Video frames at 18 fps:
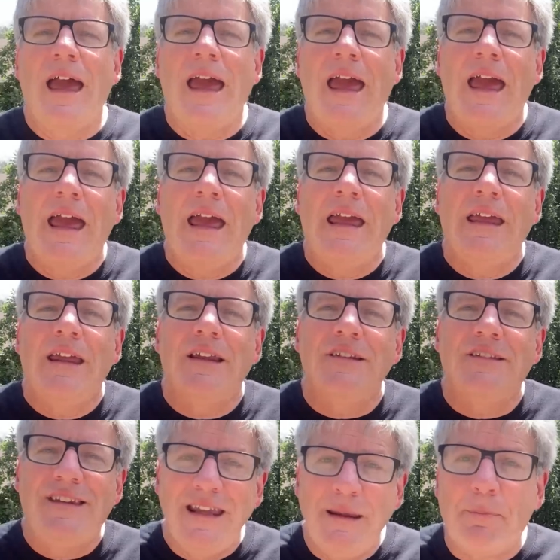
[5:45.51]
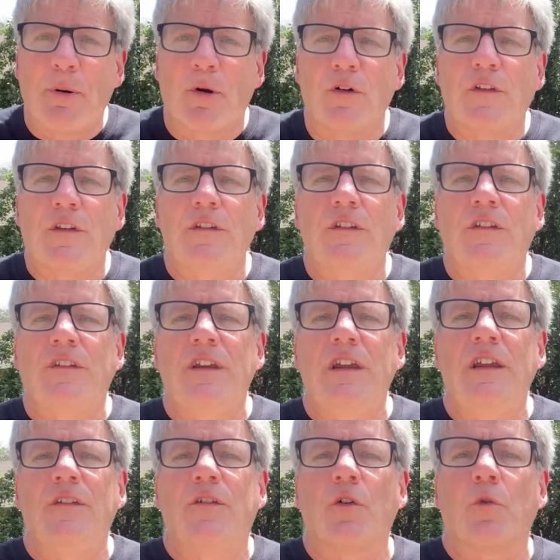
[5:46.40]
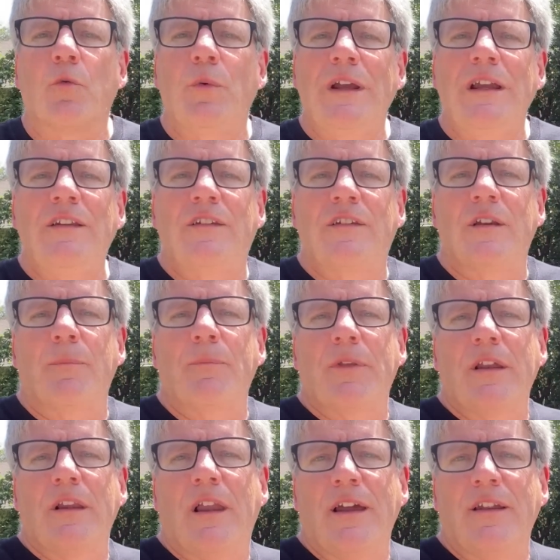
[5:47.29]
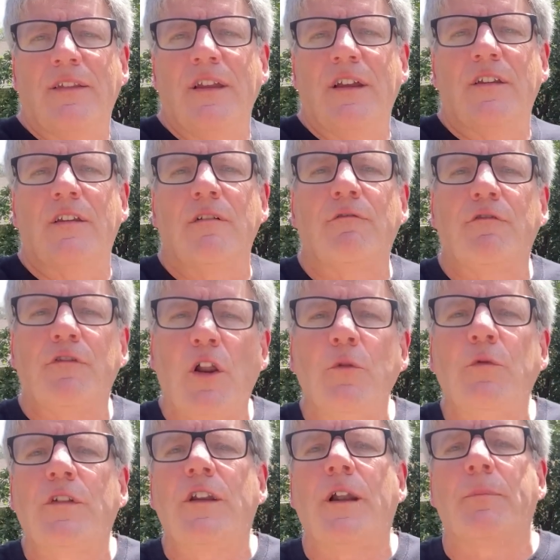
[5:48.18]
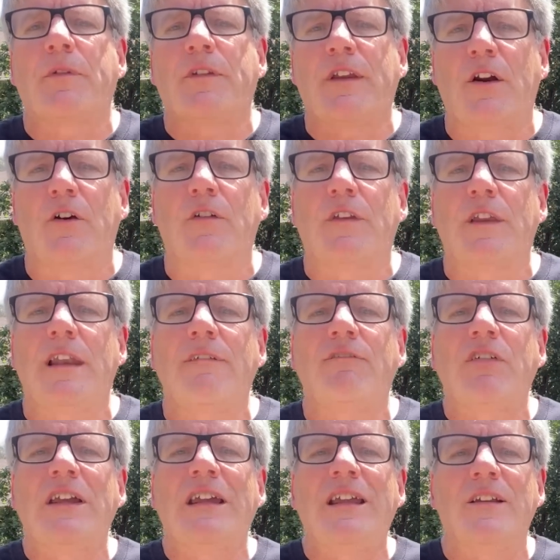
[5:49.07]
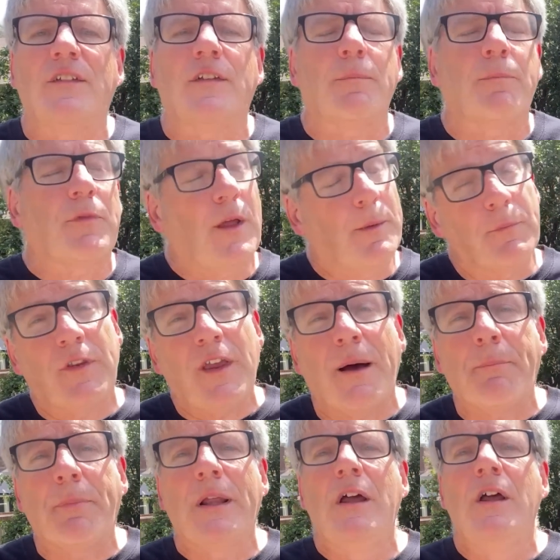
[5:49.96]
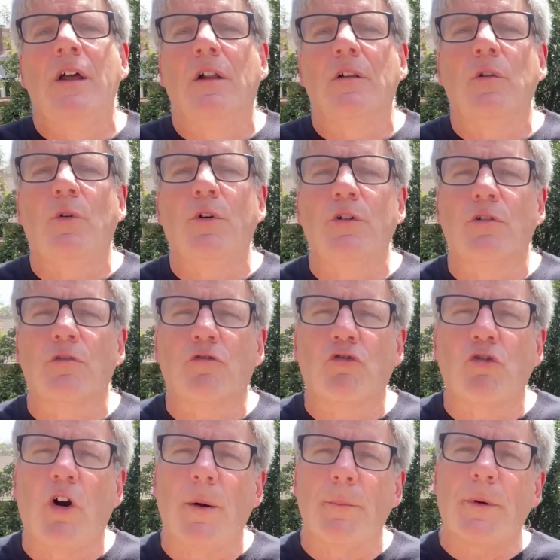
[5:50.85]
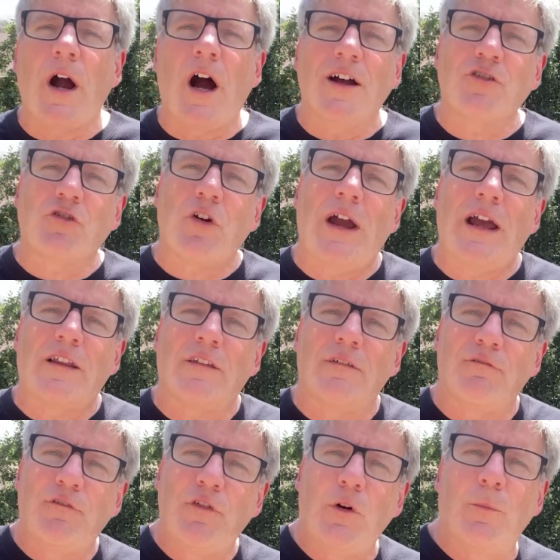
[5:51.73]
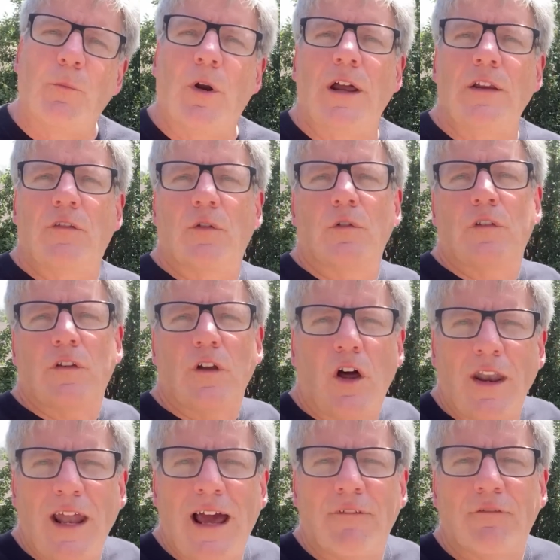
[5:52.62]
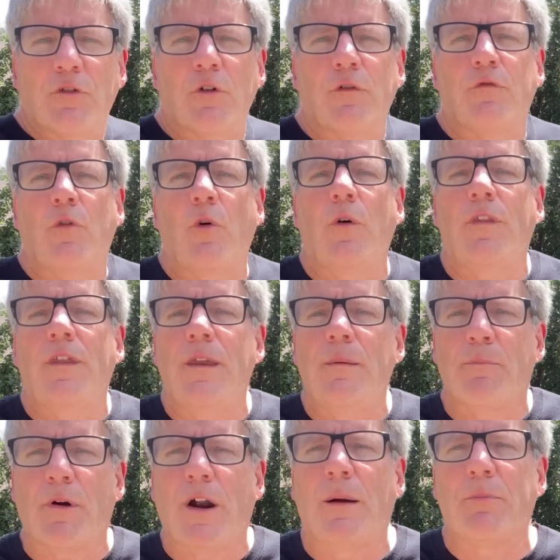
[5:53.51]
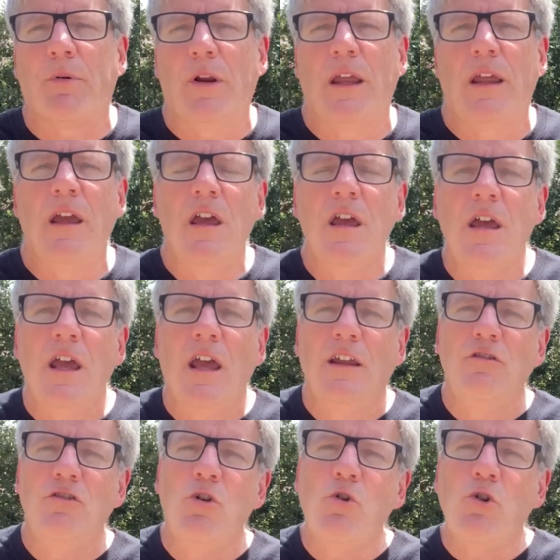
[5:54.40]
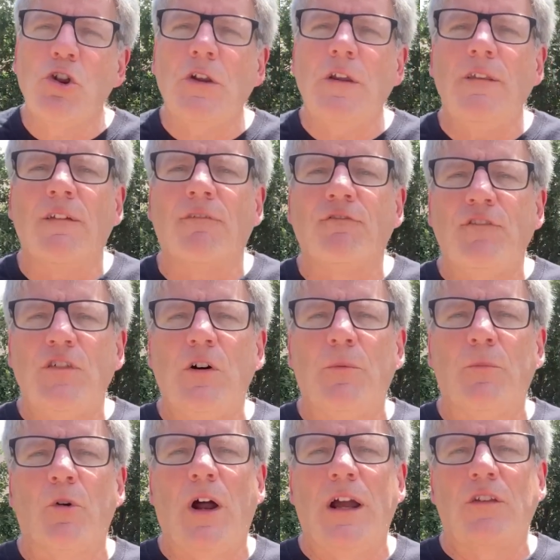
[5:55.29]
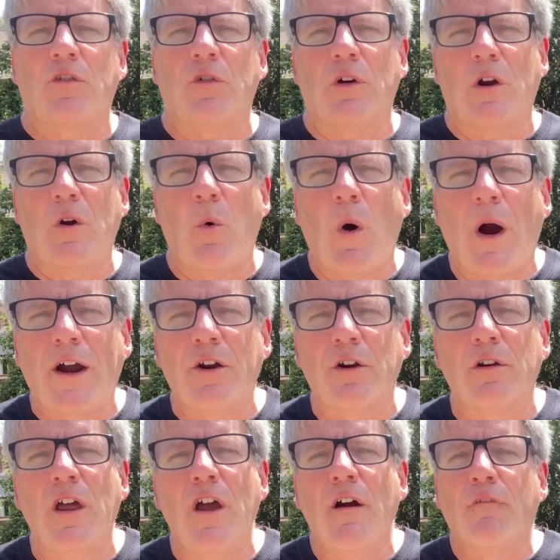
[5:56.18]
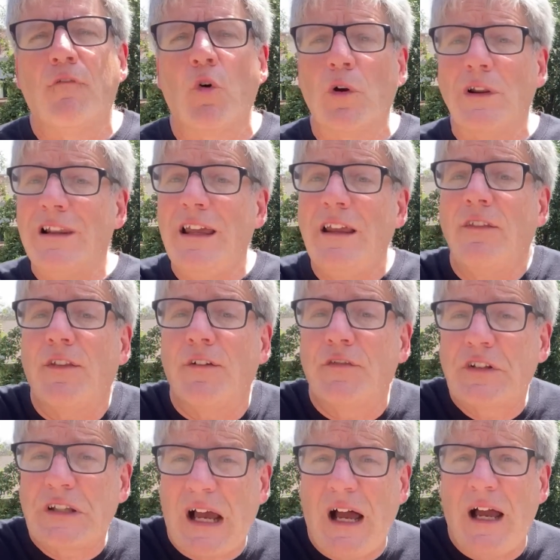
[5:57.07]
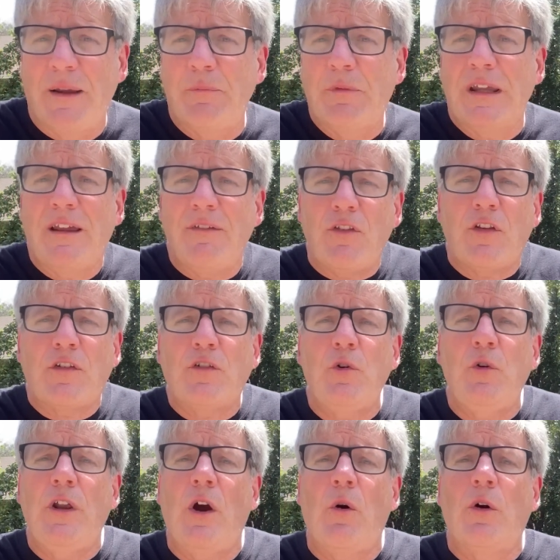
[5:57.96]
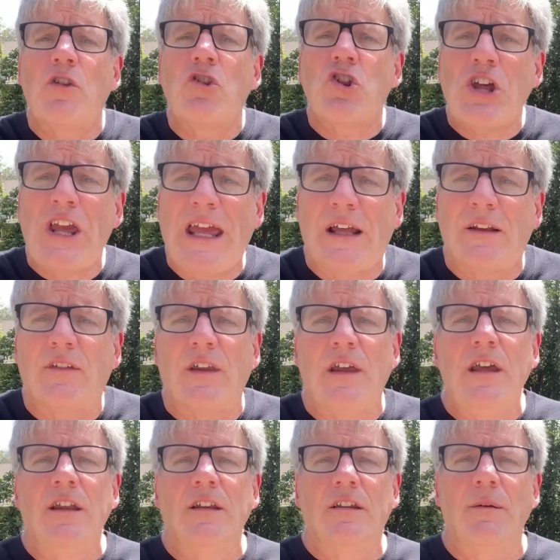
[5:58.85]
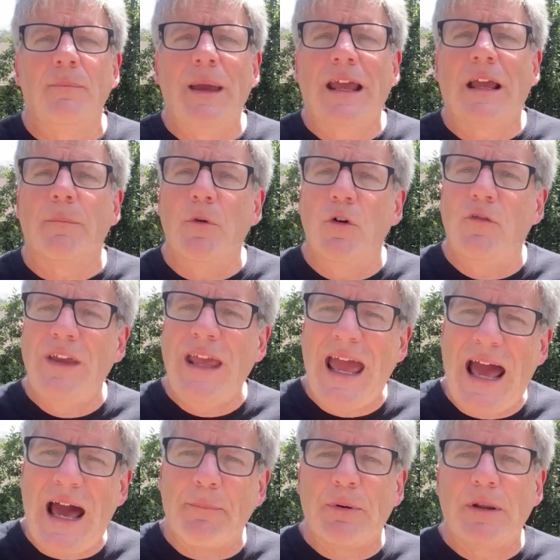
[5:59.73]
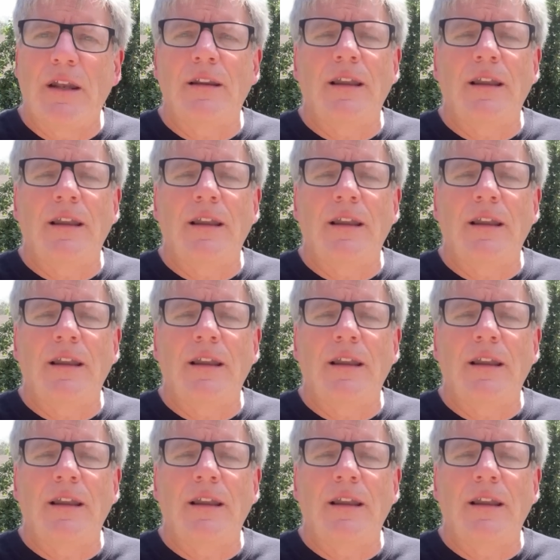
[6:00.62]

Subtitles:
A D person sees or reads something like this and floats it upstairs. And if it gets some thumbs up, lawyers draw up contracts and film rights are sought after for the property. And usually the film rights are acquired for a length of time to give the studio a chance to make a movie happen.